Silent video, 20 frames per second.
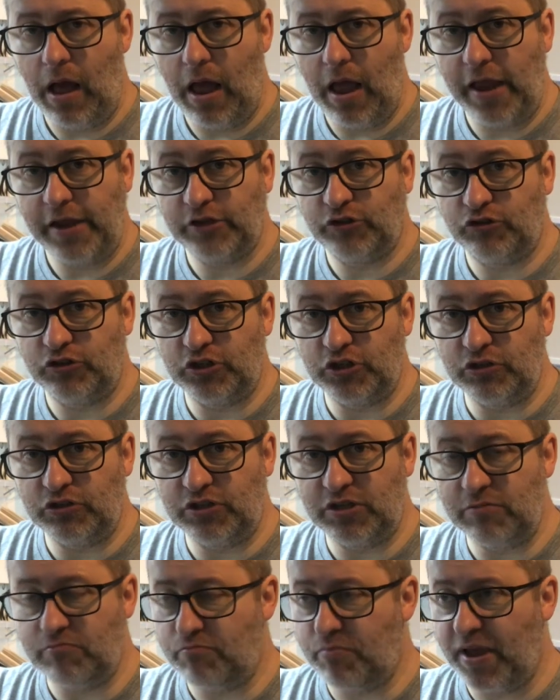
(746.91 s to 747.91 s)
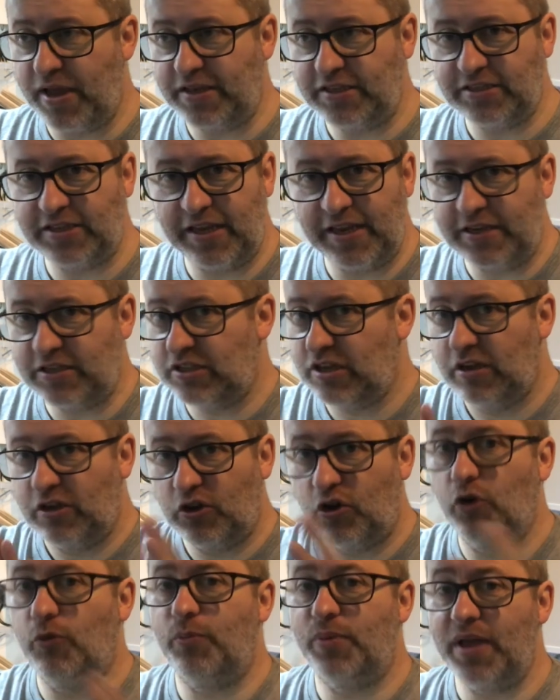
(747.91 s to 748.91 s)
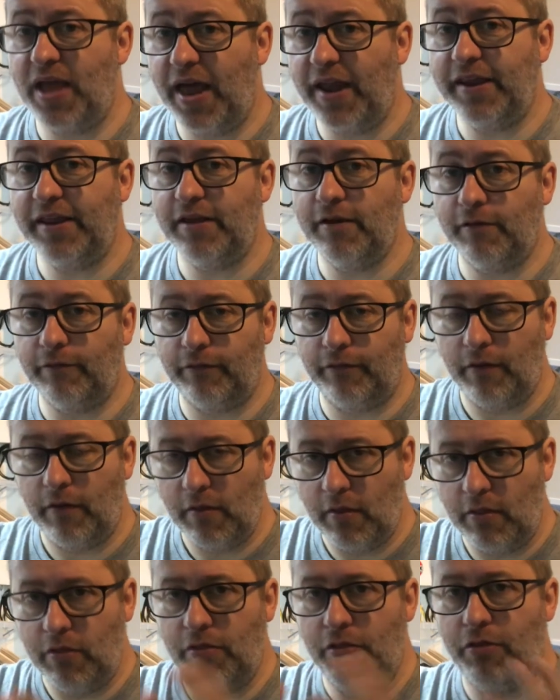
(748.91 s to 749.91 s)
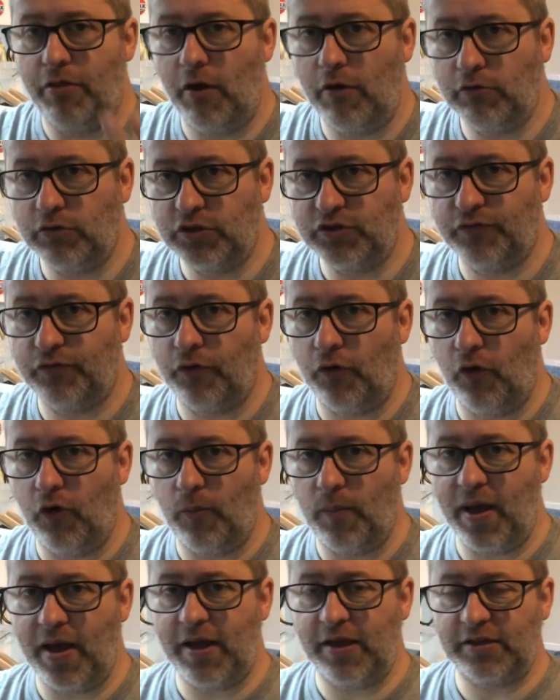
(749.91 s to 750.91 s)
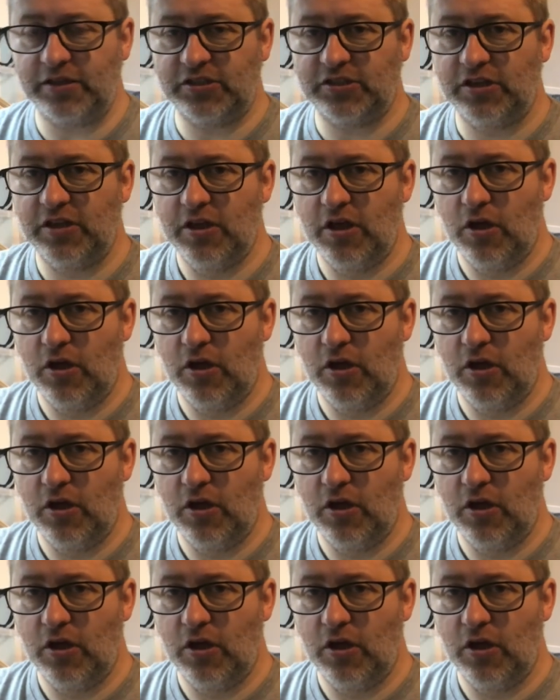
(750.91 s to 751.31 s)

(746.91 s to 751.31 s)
introducing basics, could be any of those formats.